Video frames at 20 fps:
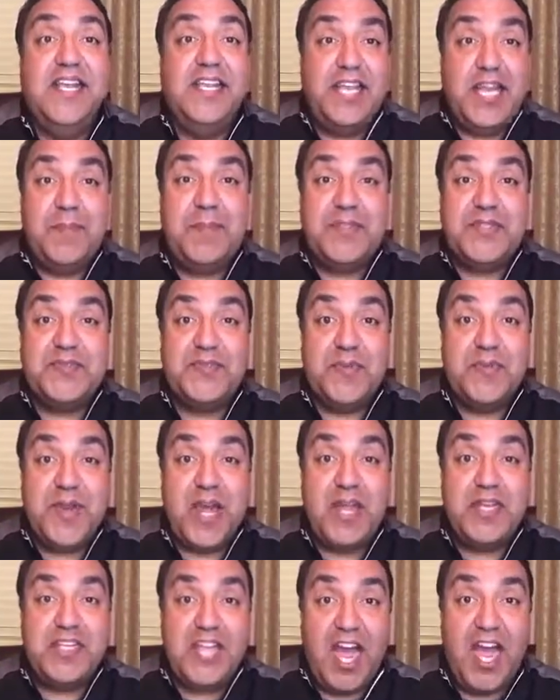keep us from
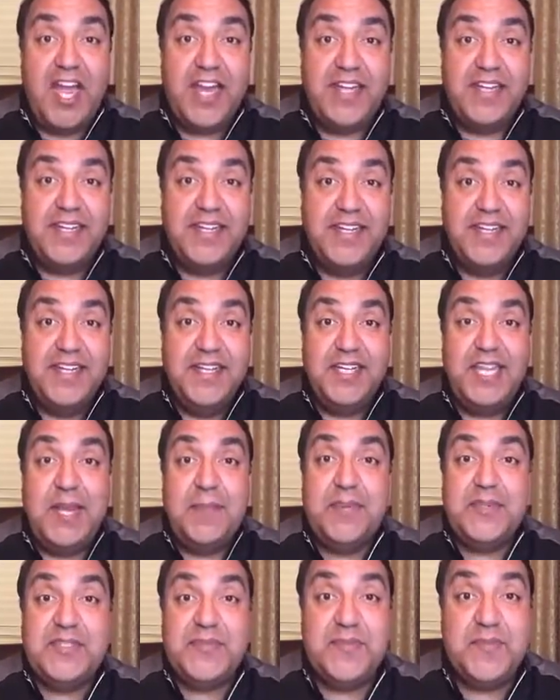not dying,
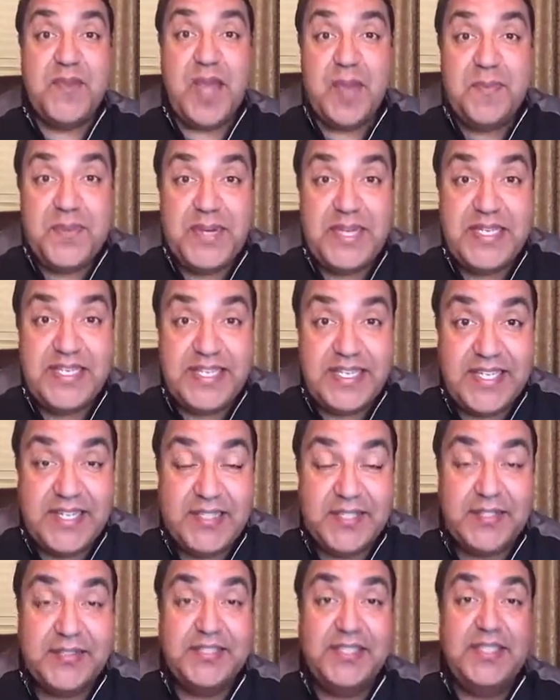keep us from not being
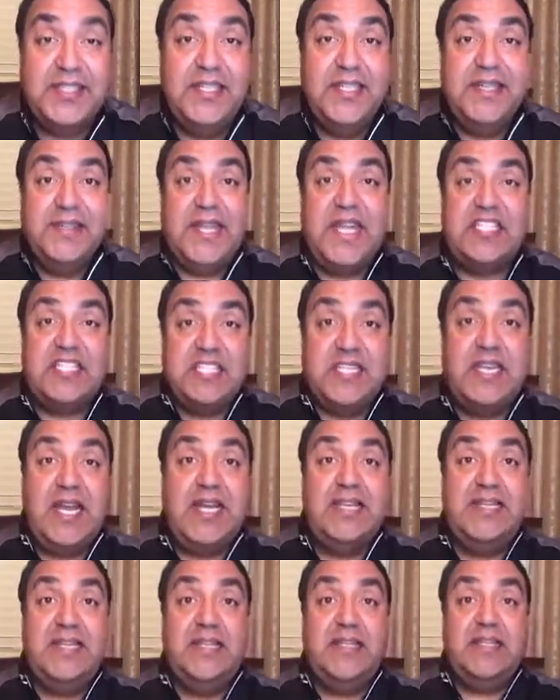killed. That's the
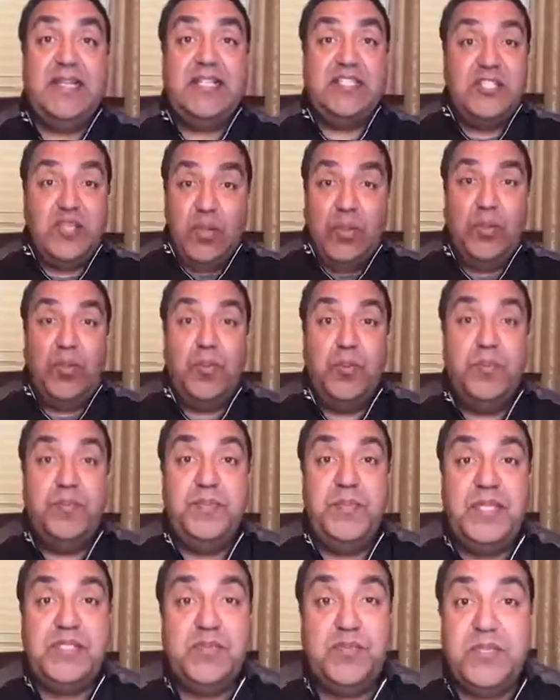idea. That's
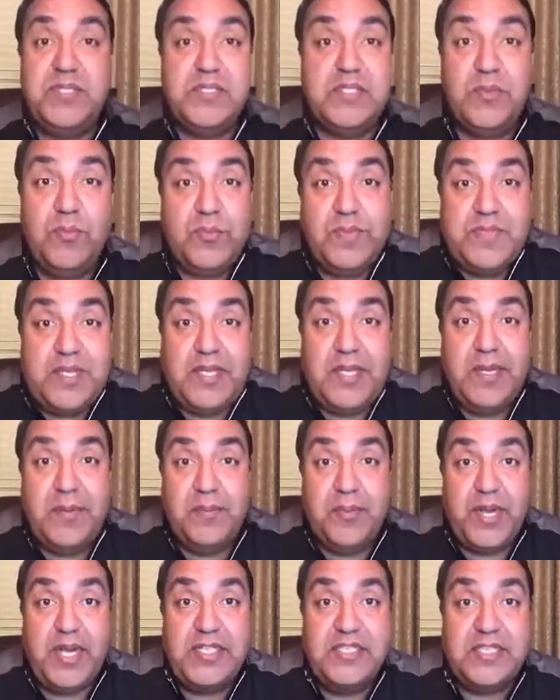what the
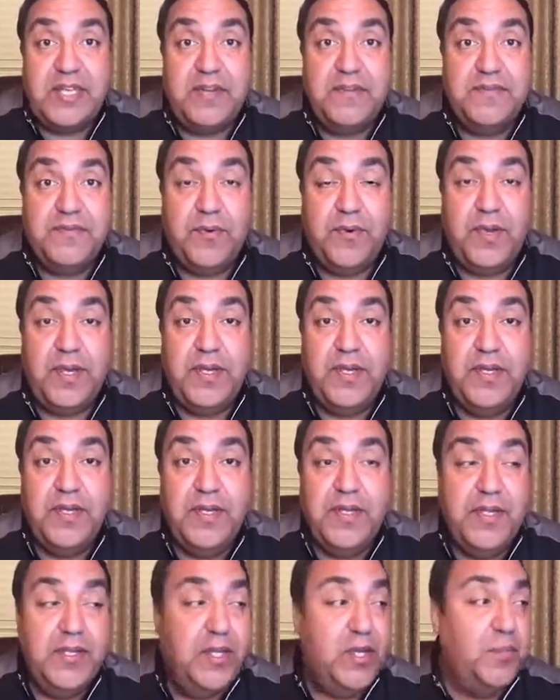reptilian brain's there for.
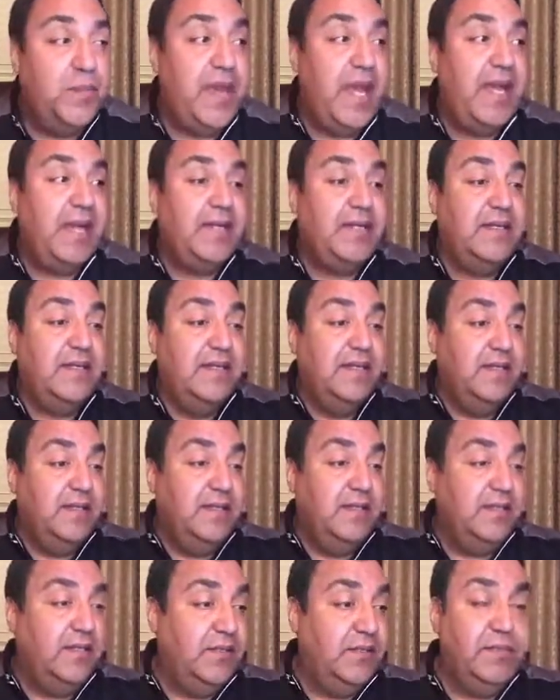Back,
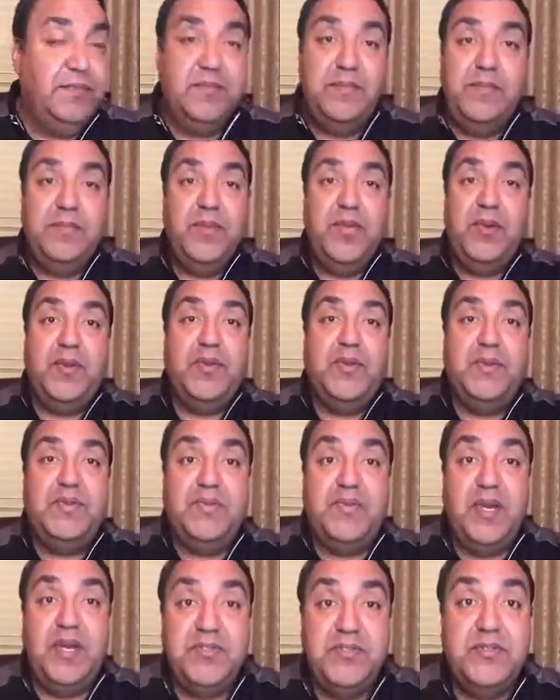
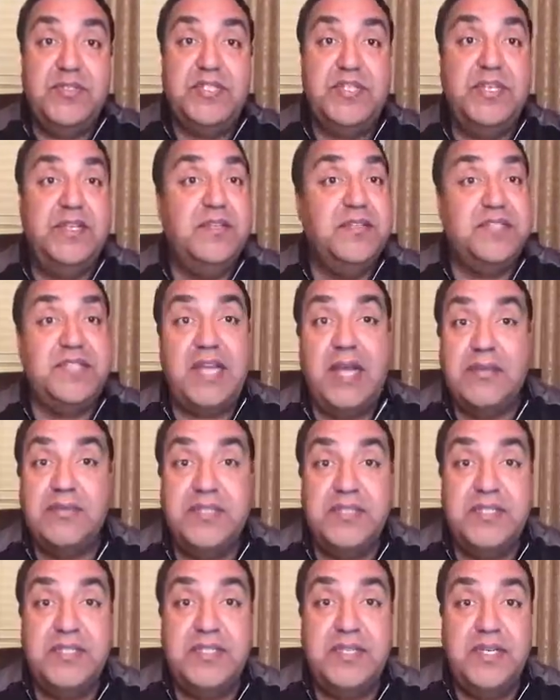hundreds of years,
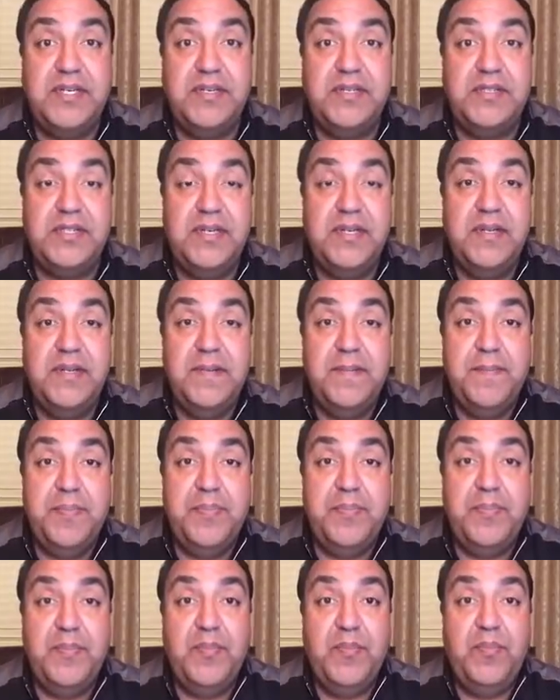thousands of years,
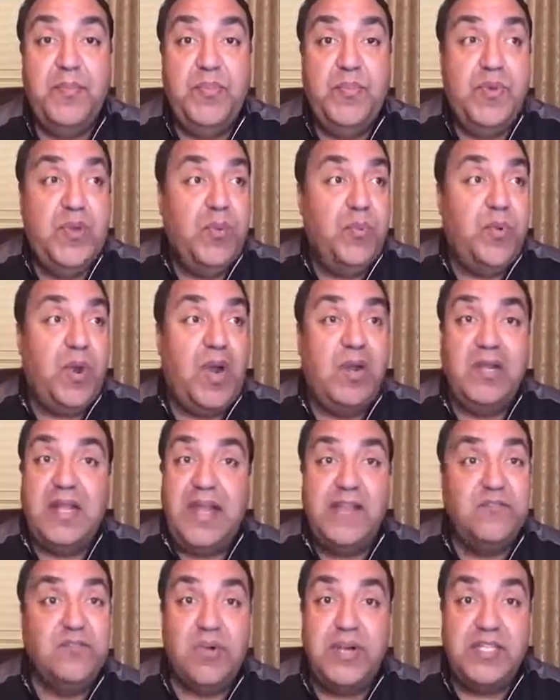our
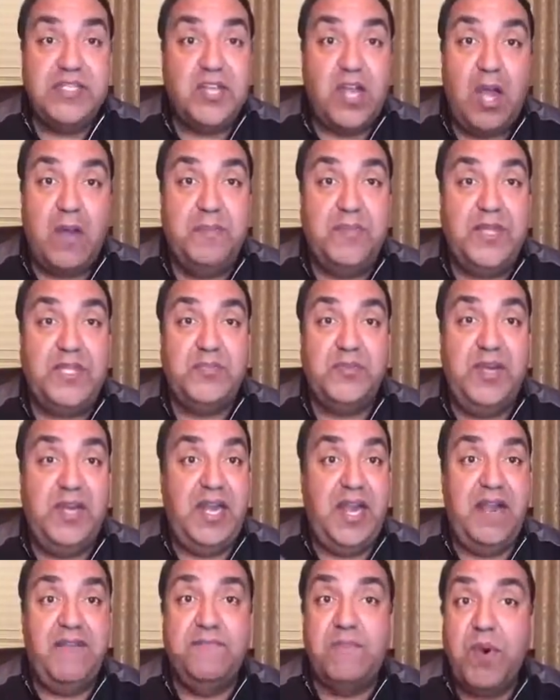lives weren't as complex. We
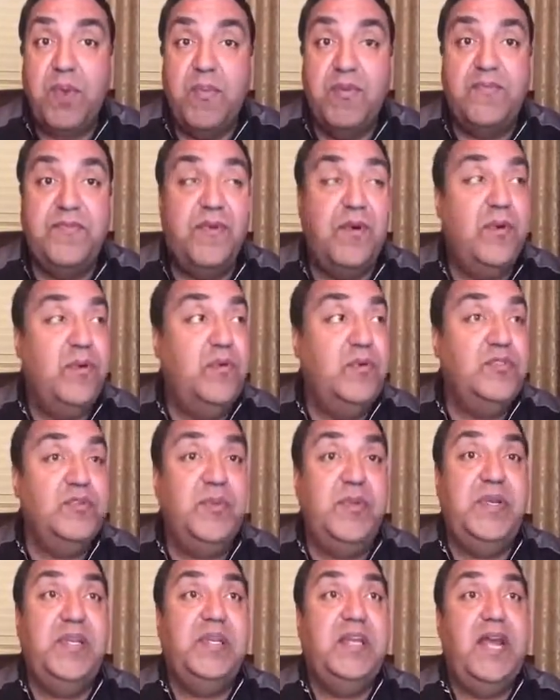didn't have mobile
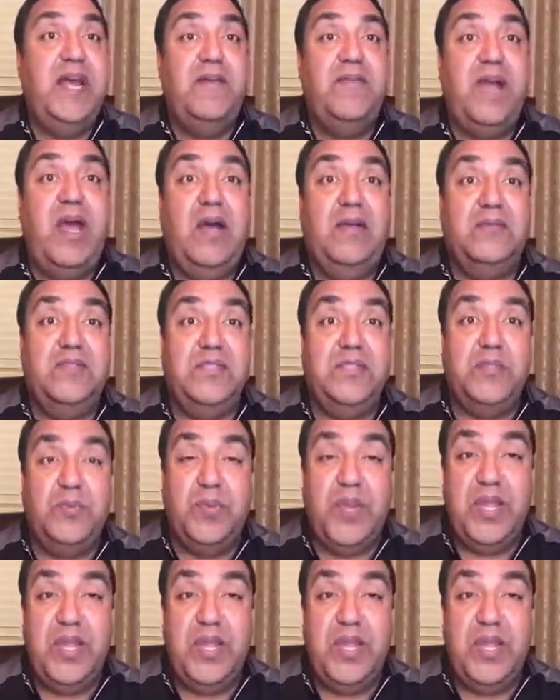phones. We didn't have houses the